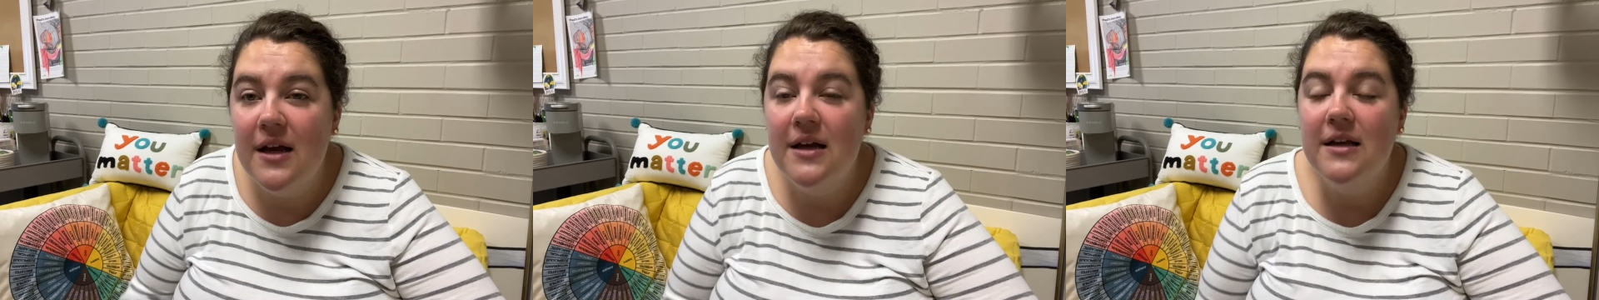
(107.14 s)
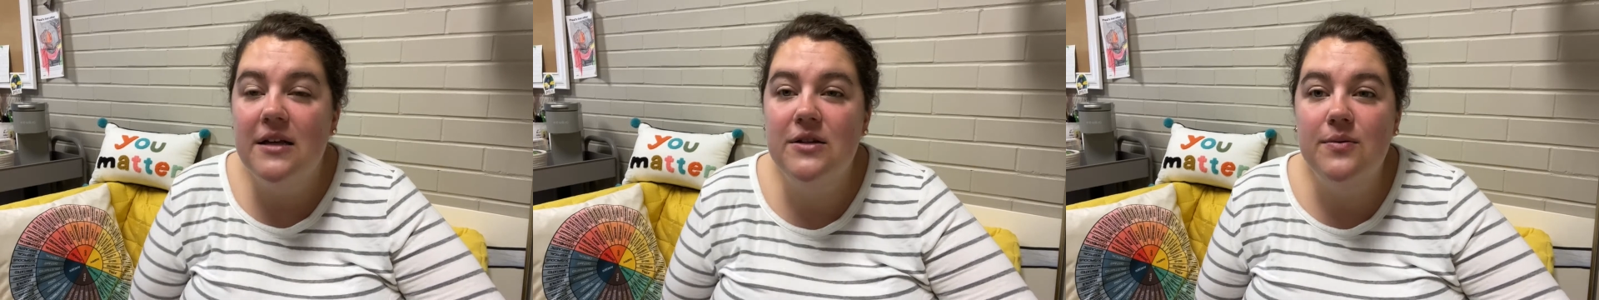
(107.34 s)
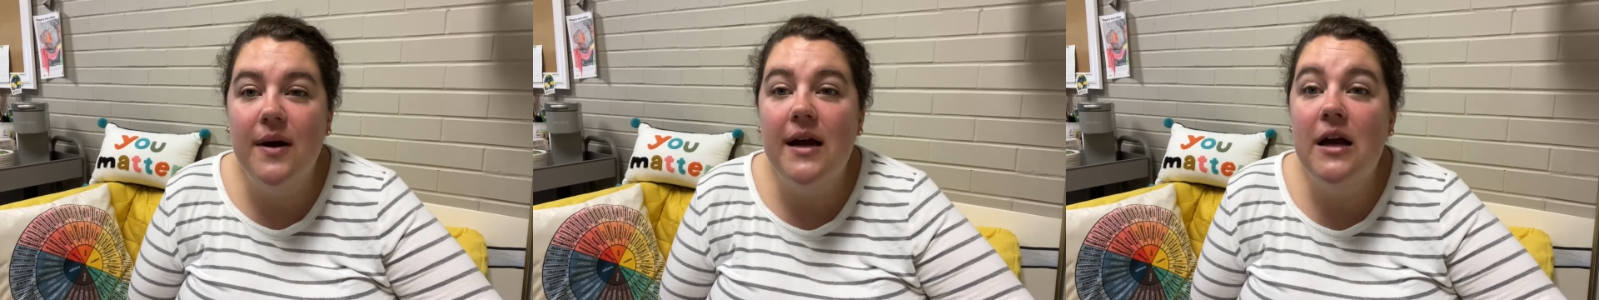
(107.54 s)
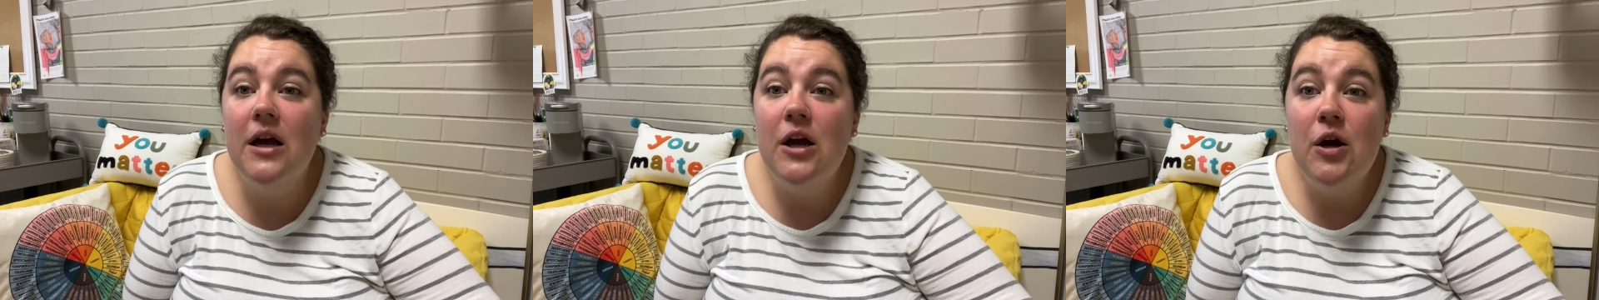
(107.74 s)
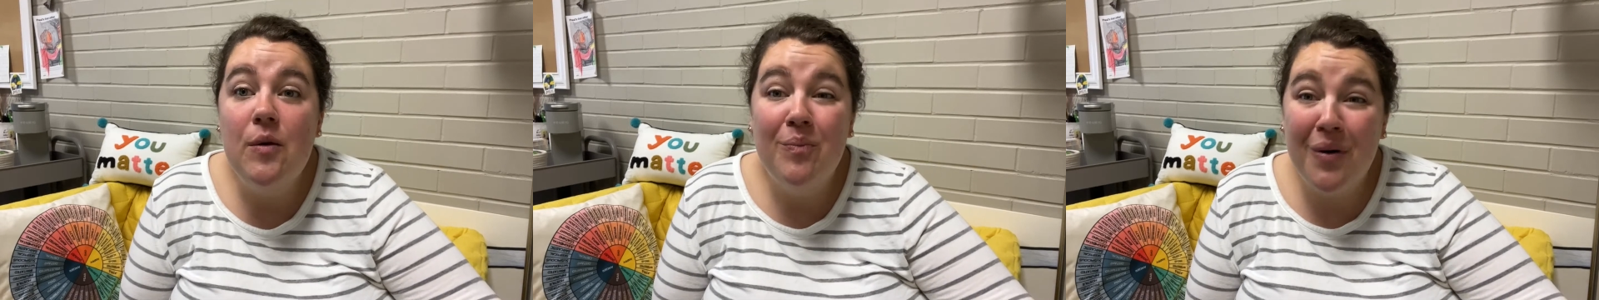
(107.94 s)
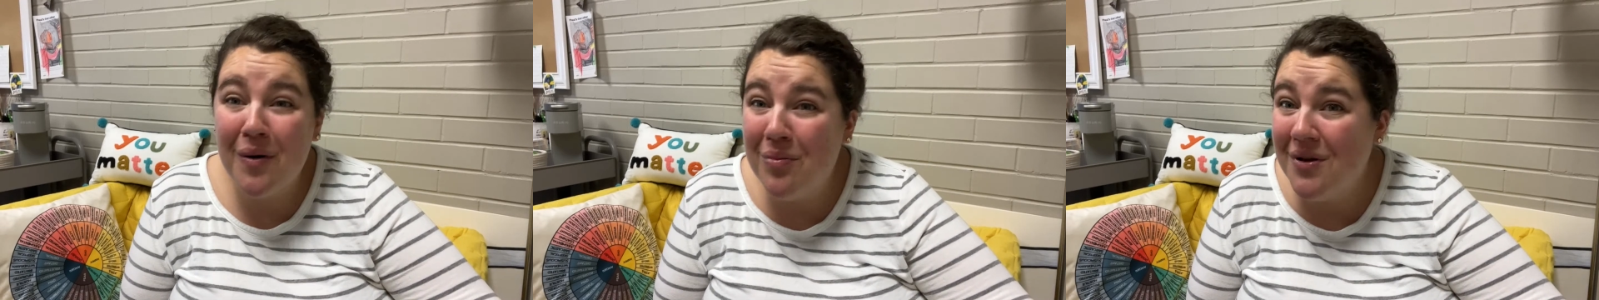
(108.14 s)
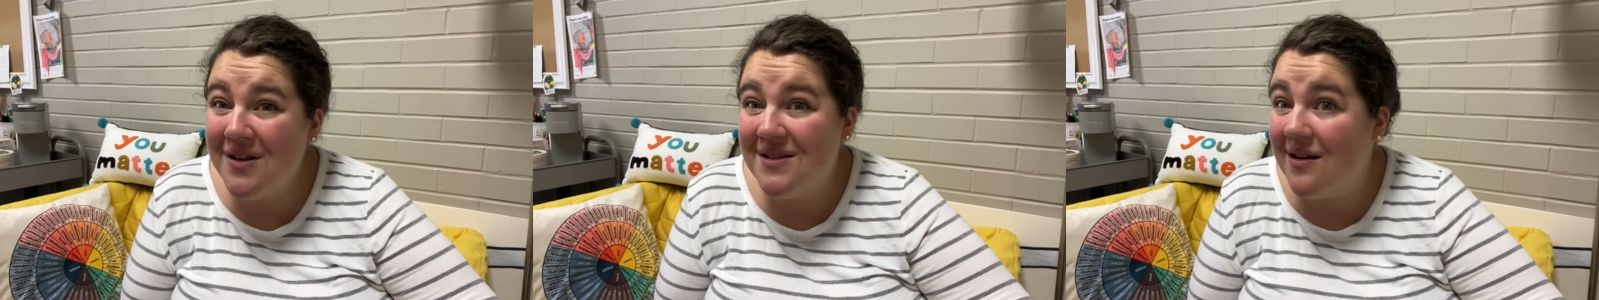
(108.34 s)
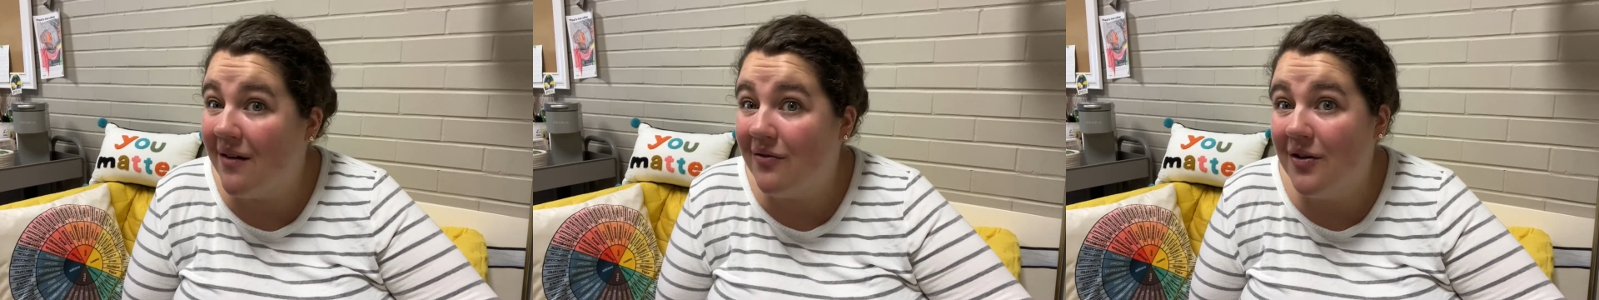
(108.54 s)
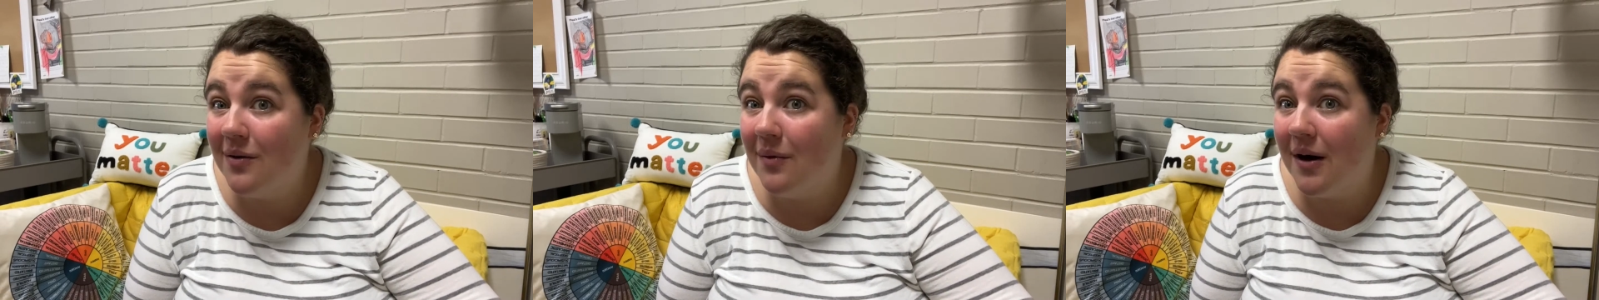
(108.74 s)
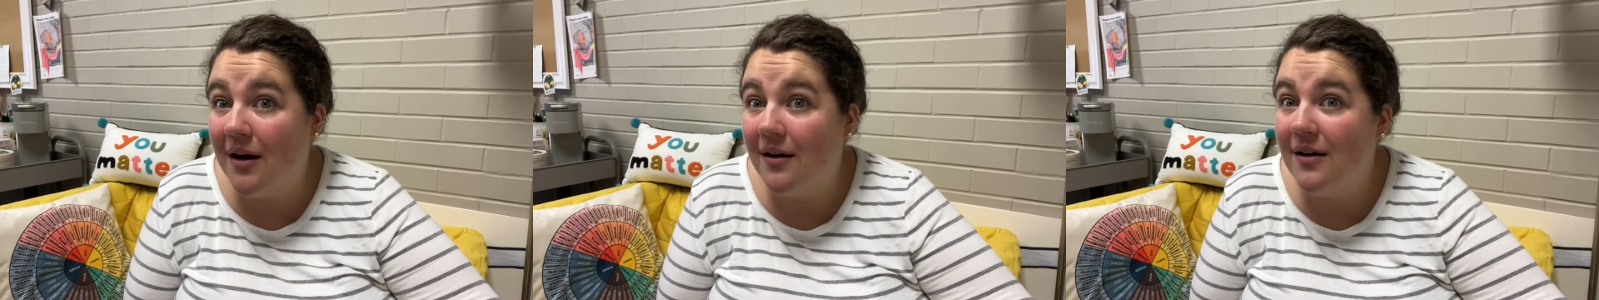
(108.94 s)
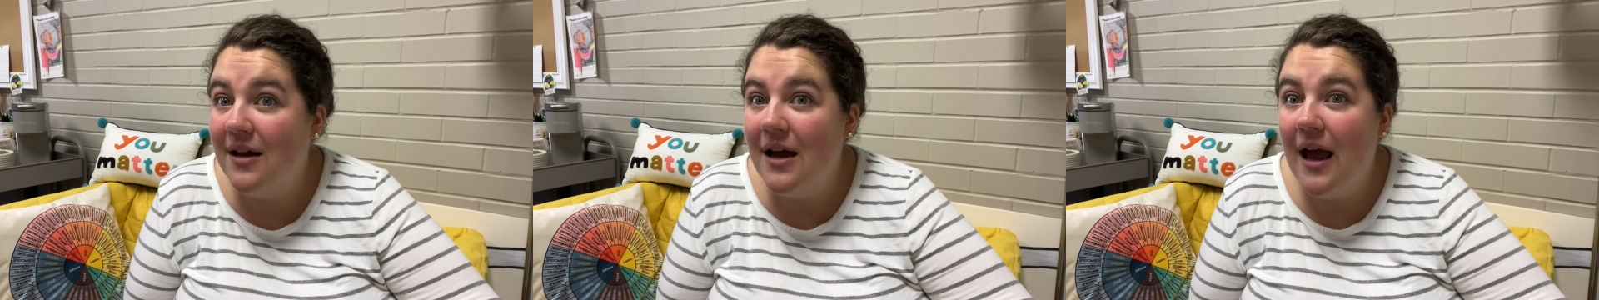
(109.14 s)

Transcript: That's right. Purple is everywhere.